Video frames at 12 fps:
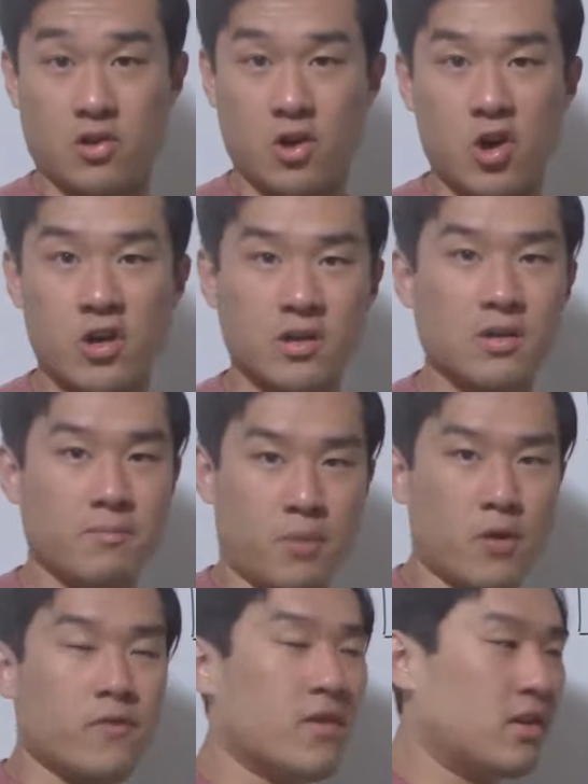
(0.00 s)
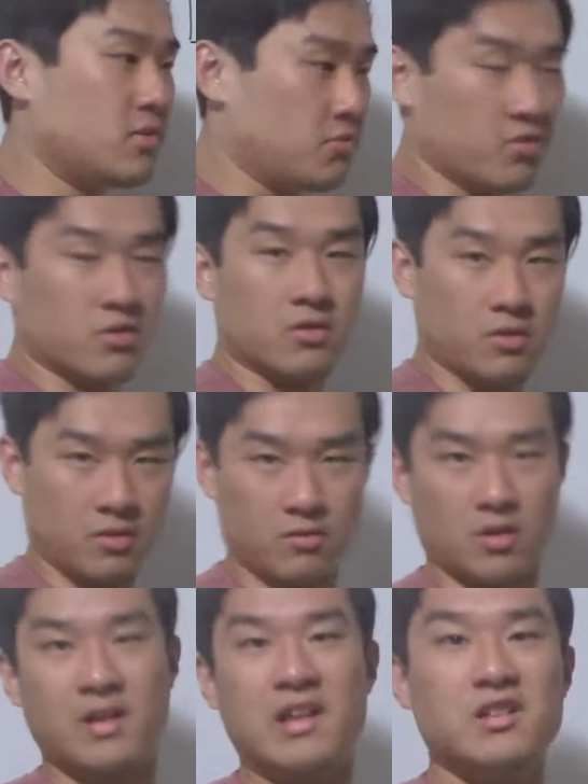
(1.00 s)
good, perfect,
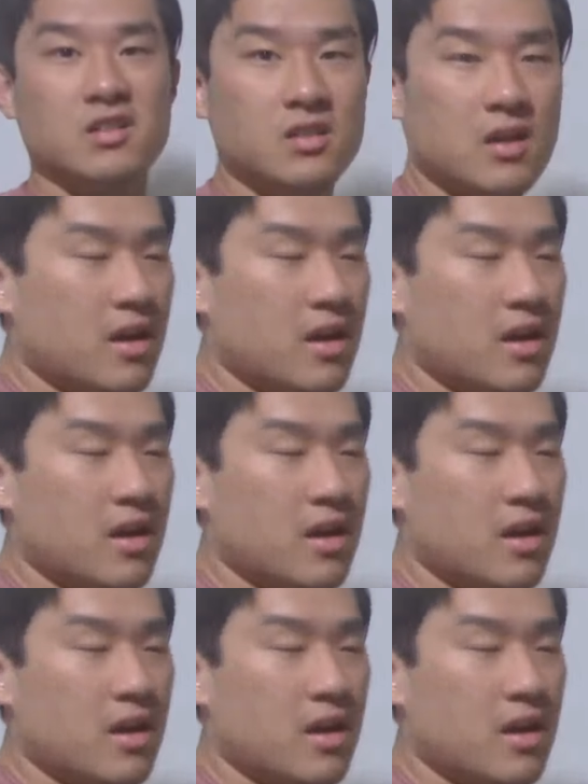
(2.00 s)
at least